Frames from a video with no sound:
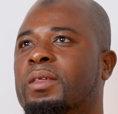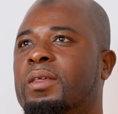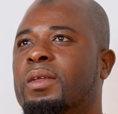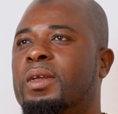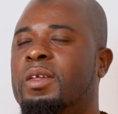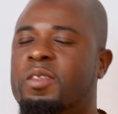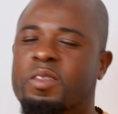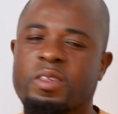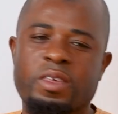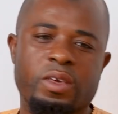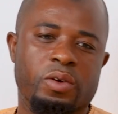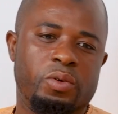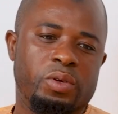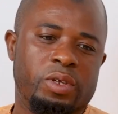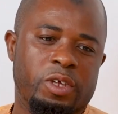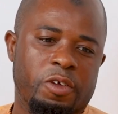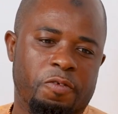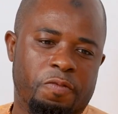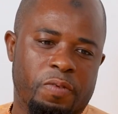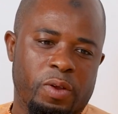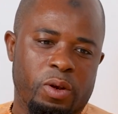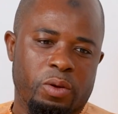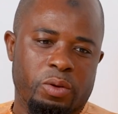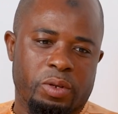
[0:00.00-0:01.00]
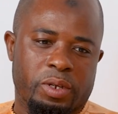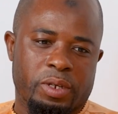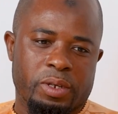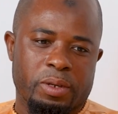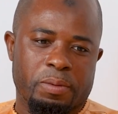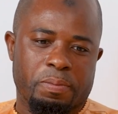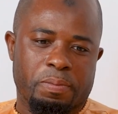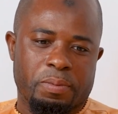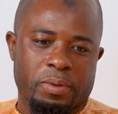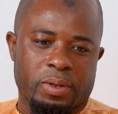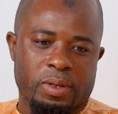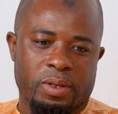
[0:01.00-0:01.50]
the CEoG
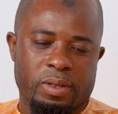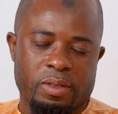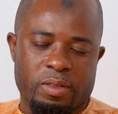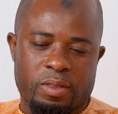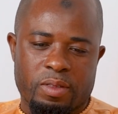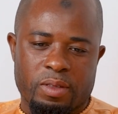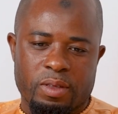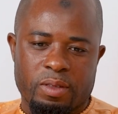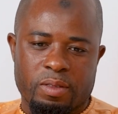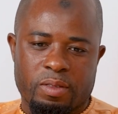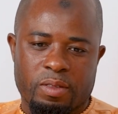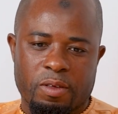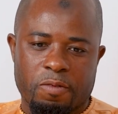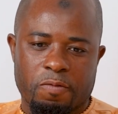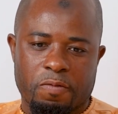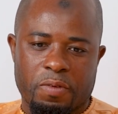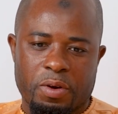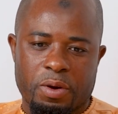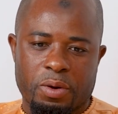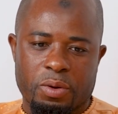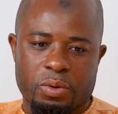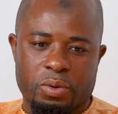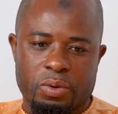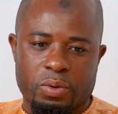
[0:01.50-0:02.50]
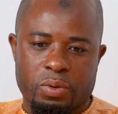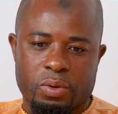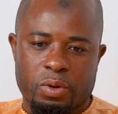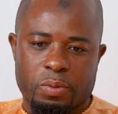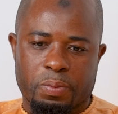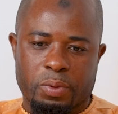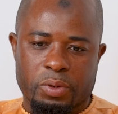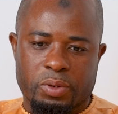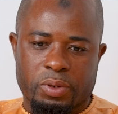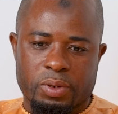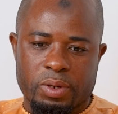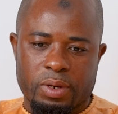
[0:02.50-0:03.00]
fellowship is a very good
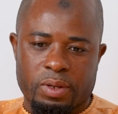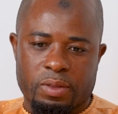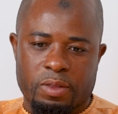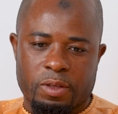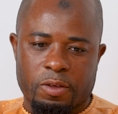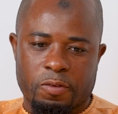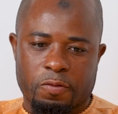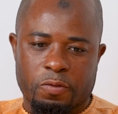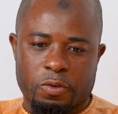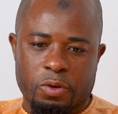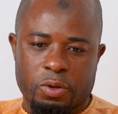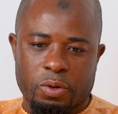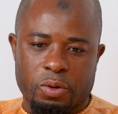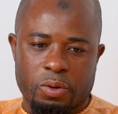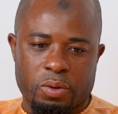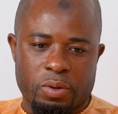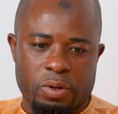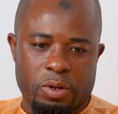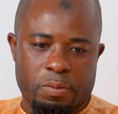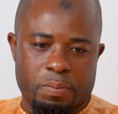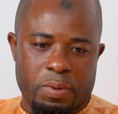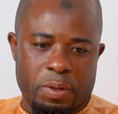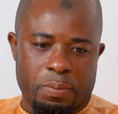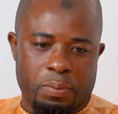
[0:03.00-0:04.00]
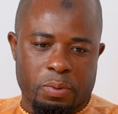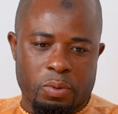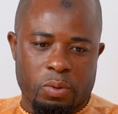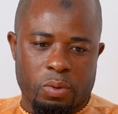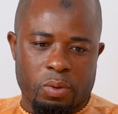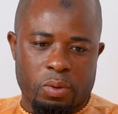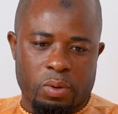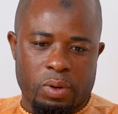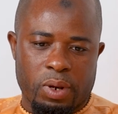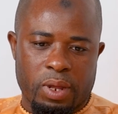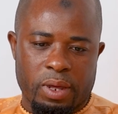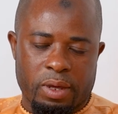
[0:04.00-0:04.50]
opportunity for young
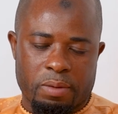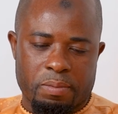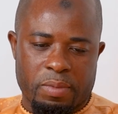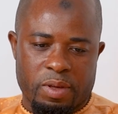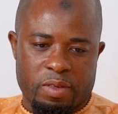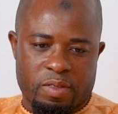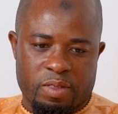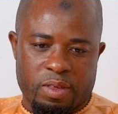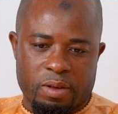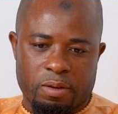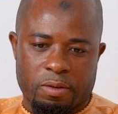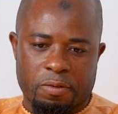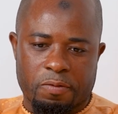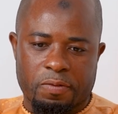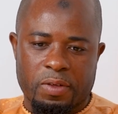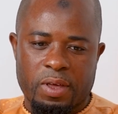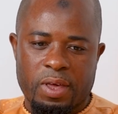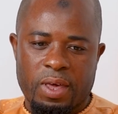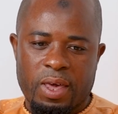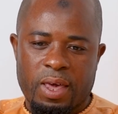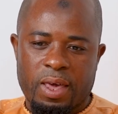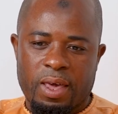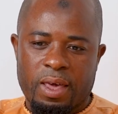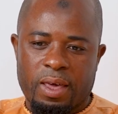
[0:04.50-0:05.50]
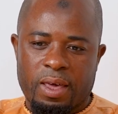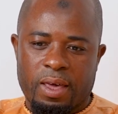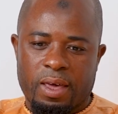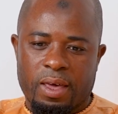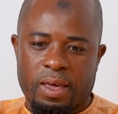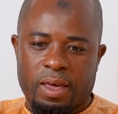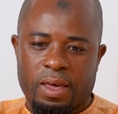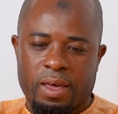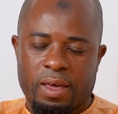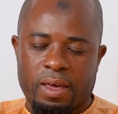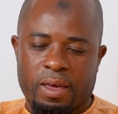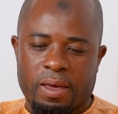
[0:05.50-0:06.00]
people like myself.
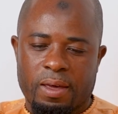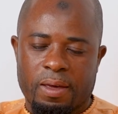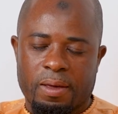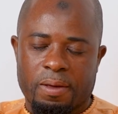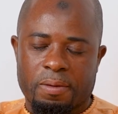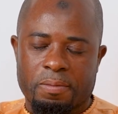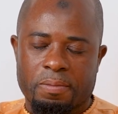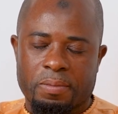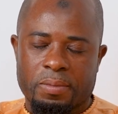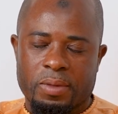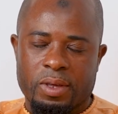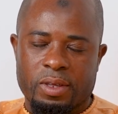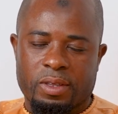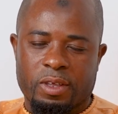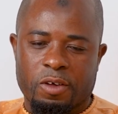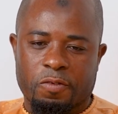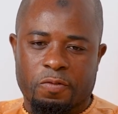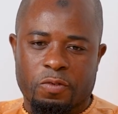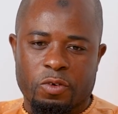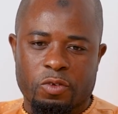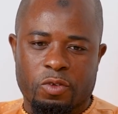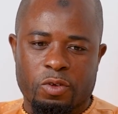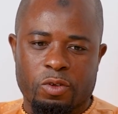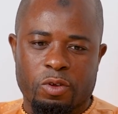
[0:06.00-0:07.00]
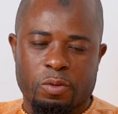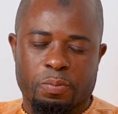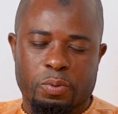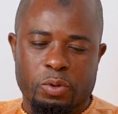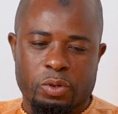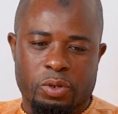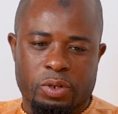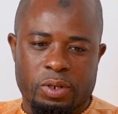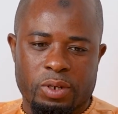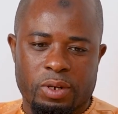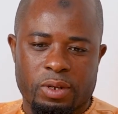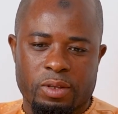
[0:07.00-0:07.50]
It affords you the
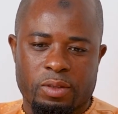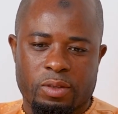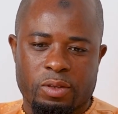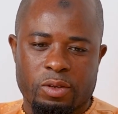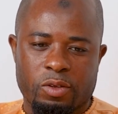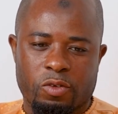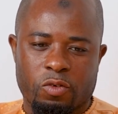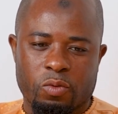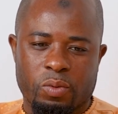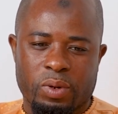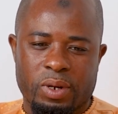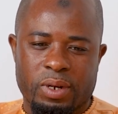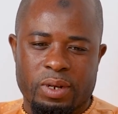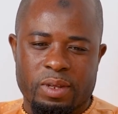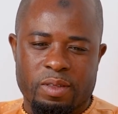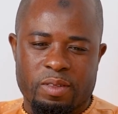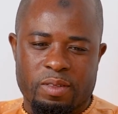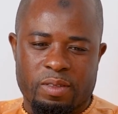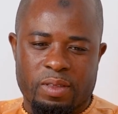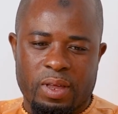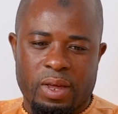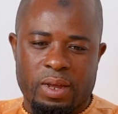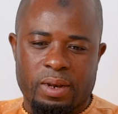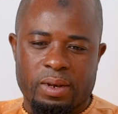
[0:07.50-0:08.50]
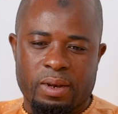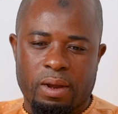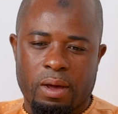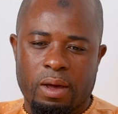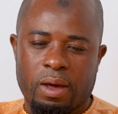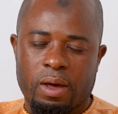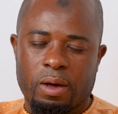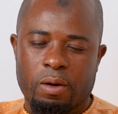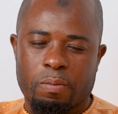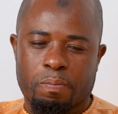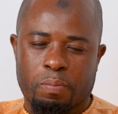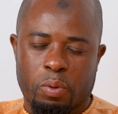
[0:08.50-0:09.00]
opportunity to understand
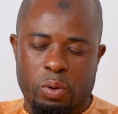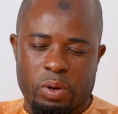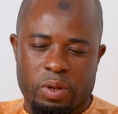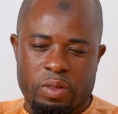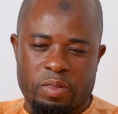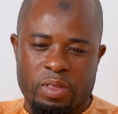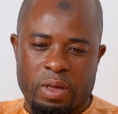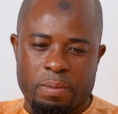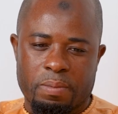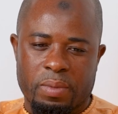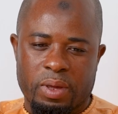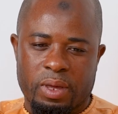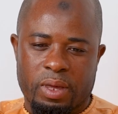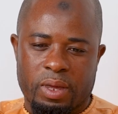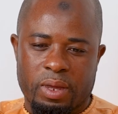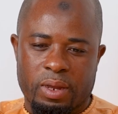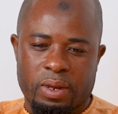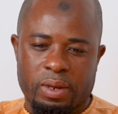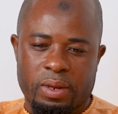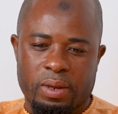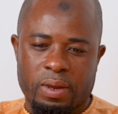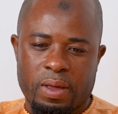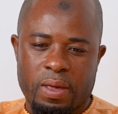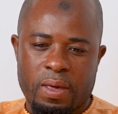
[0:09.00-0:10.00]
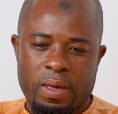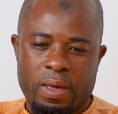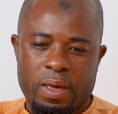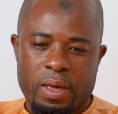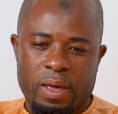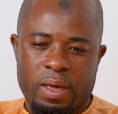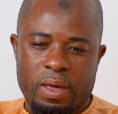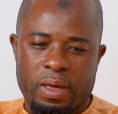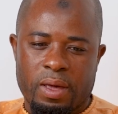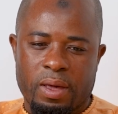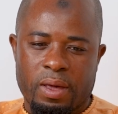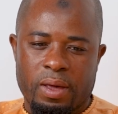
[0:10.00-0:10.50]
how policies are making
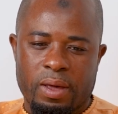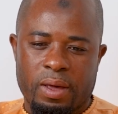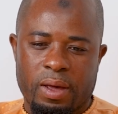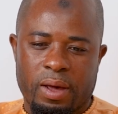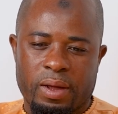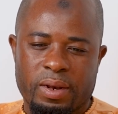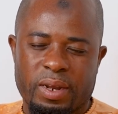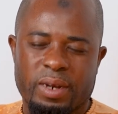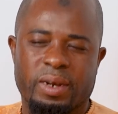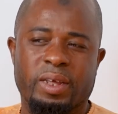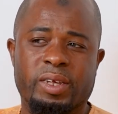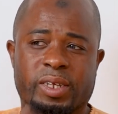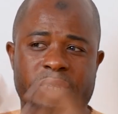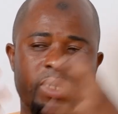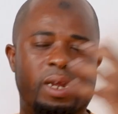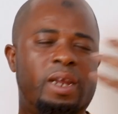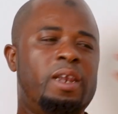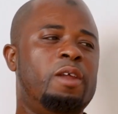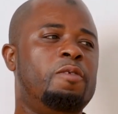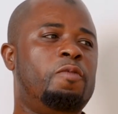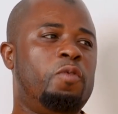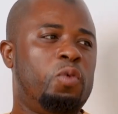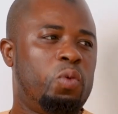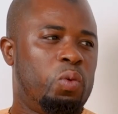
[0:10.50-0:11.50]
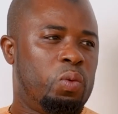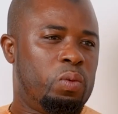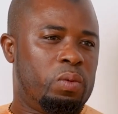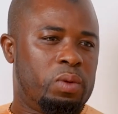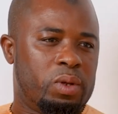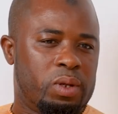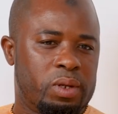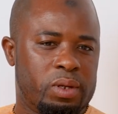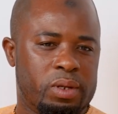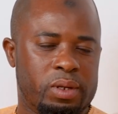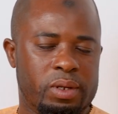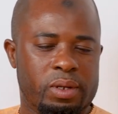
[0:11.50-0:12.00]
at the national
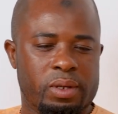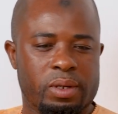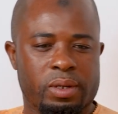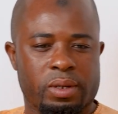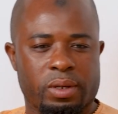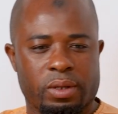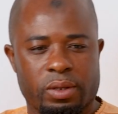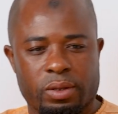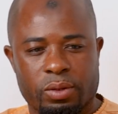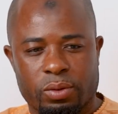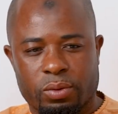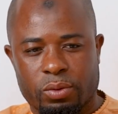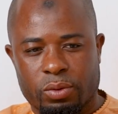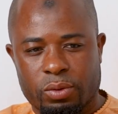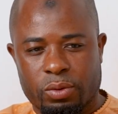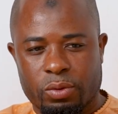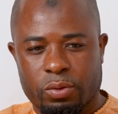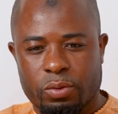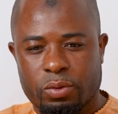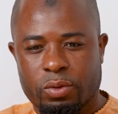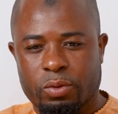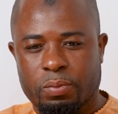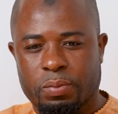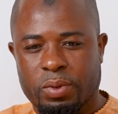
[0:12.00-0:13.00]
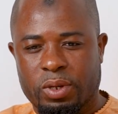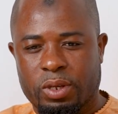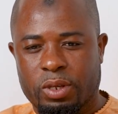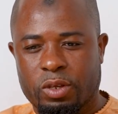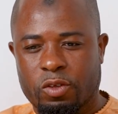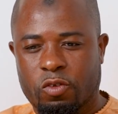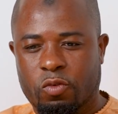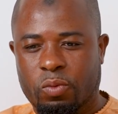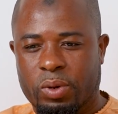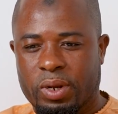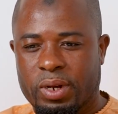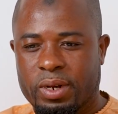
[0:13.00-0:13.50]
level. You
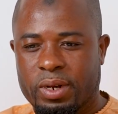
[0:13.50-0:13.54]
begin to